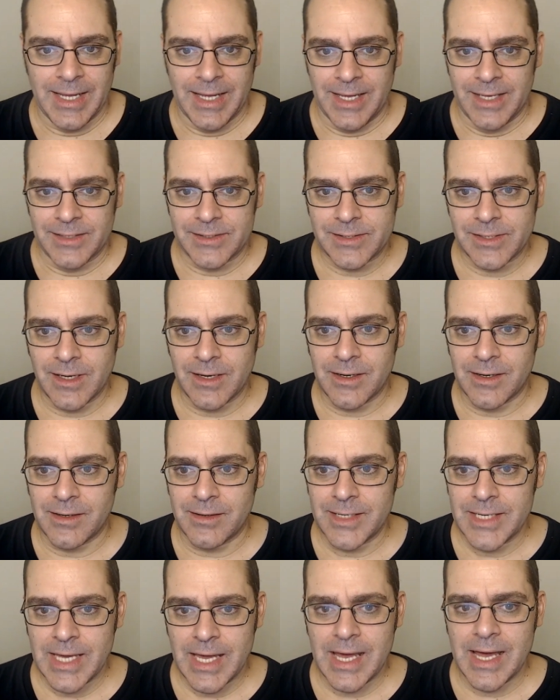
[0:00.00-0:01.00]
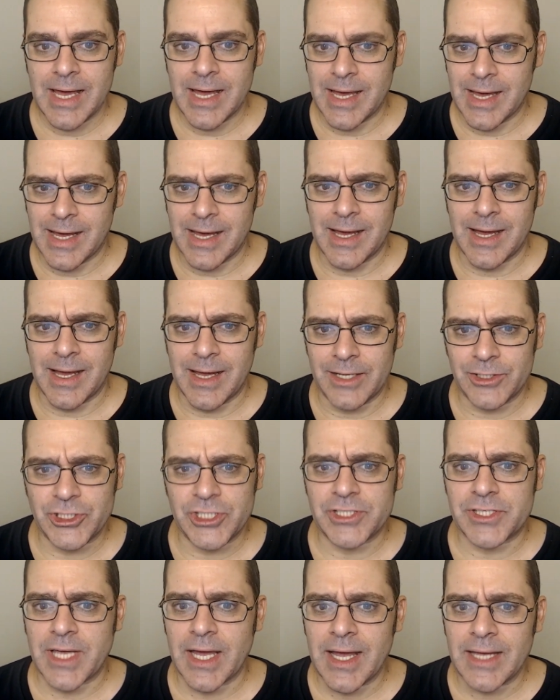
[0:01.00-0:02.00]
So, yeah, she's
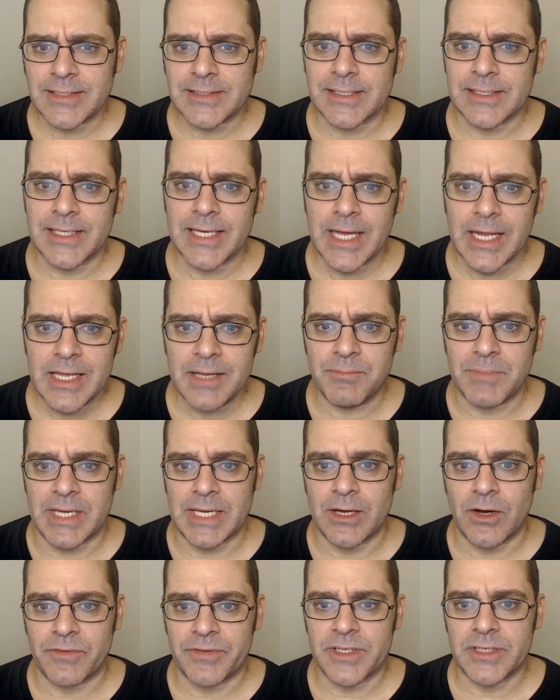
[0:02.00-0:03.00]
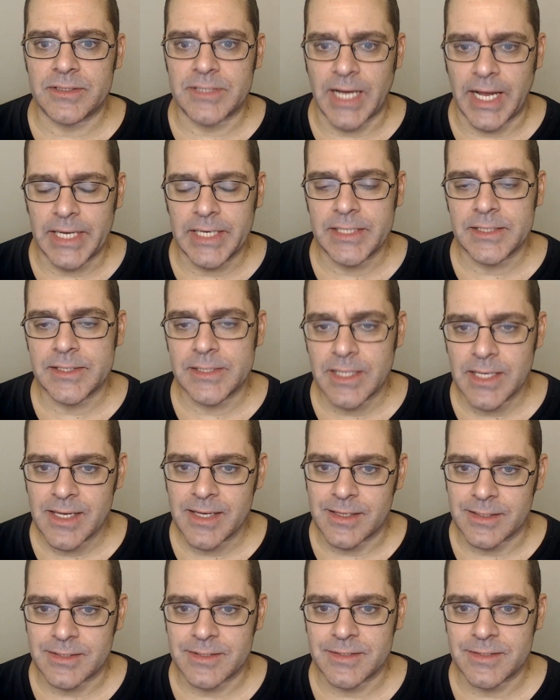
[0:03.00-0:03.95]
constantly hitting me over the tiniest things.